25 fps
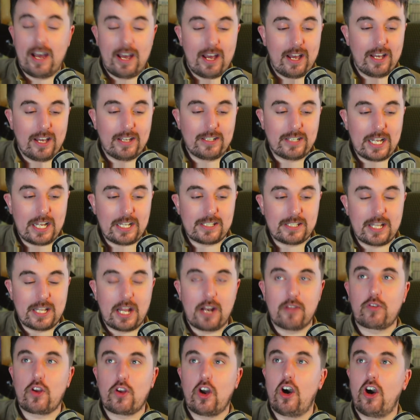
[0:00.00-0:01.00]
And instead of
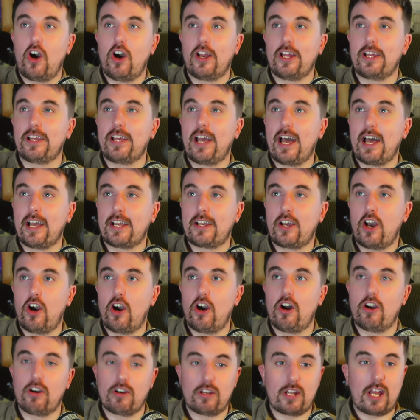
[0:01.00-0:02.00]
calling a
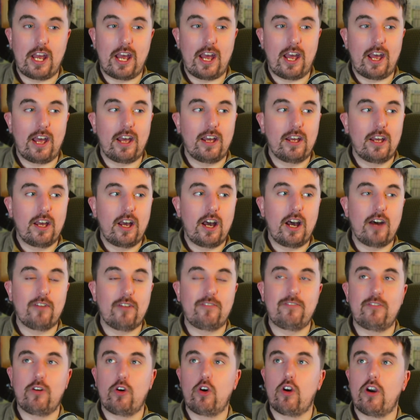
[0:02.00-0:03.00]
chord a
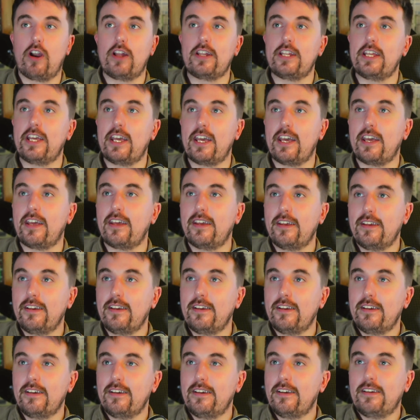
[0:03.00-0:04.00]
4 on the A,
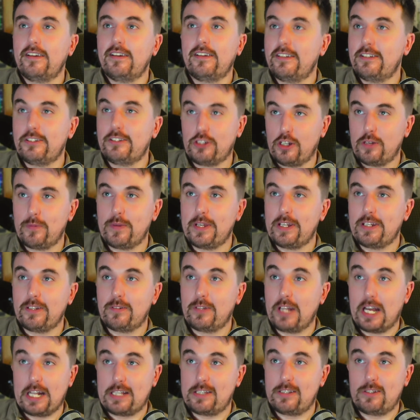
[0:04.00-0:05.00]
do you know what I mean?
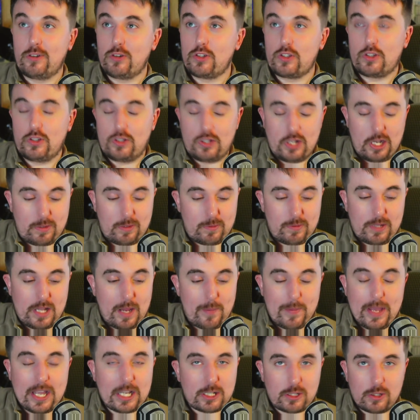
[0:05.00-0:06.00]
That
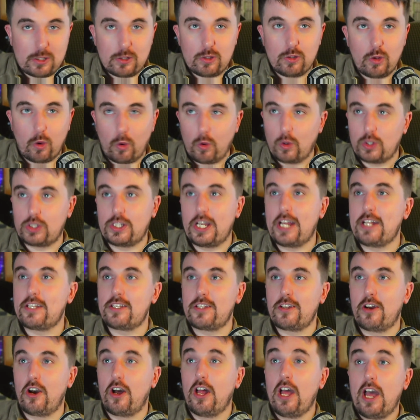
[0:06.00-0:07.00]
makes no sense at
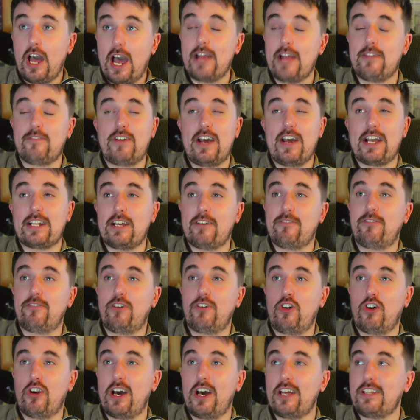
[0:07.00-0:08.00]
all. In fact, a
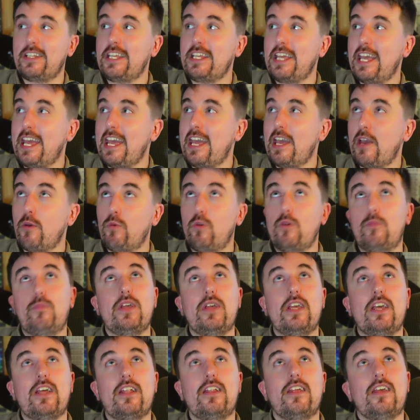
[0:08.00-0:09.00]
4 on the A would be
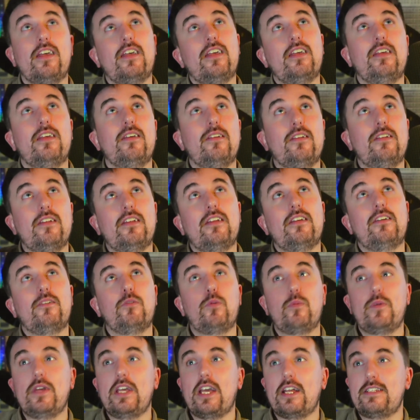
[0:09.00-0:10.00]

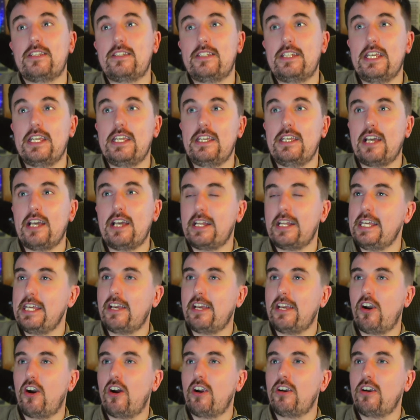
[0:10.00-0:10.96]
a D, an E chord.